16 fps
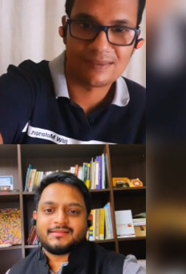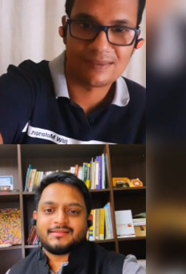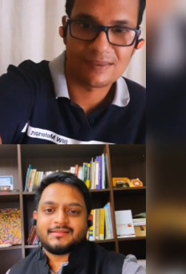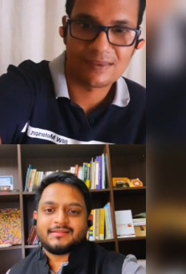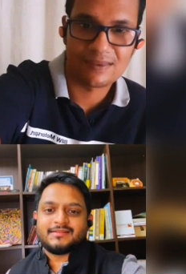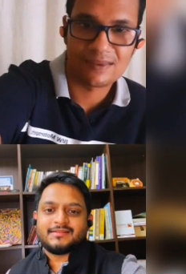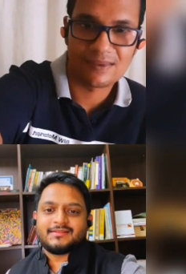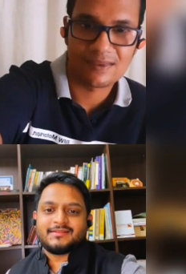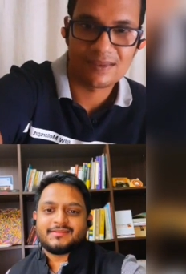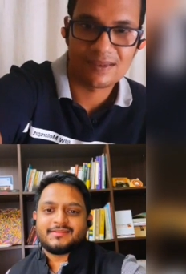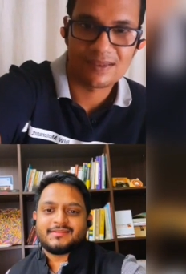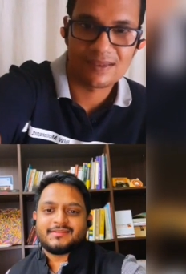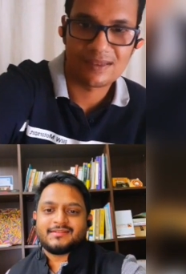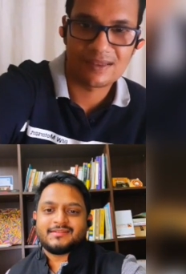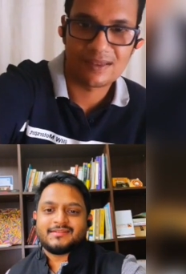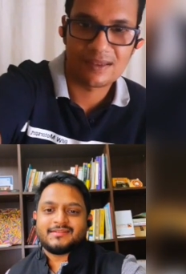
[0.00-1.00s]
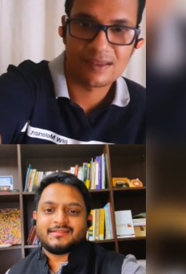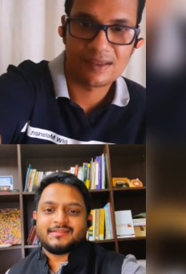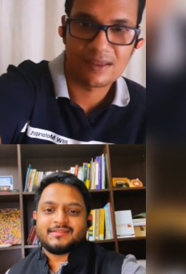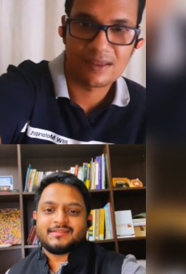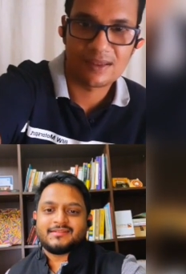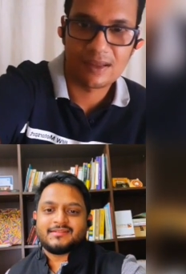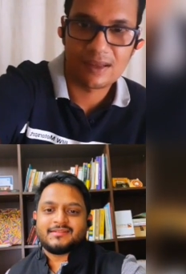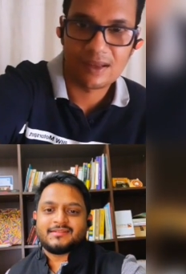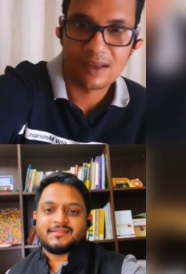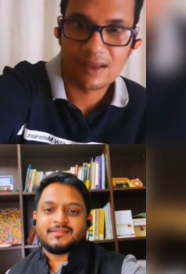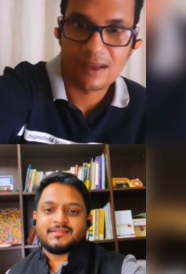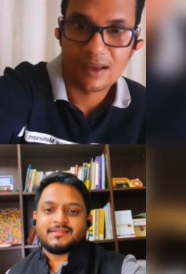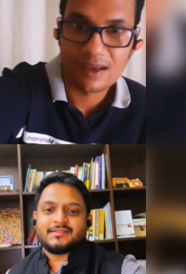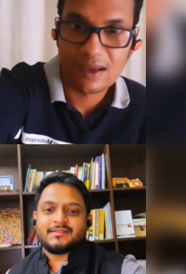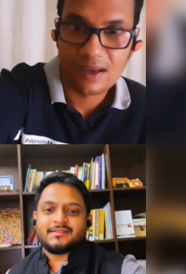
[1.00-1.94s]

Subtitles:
Nothing is said.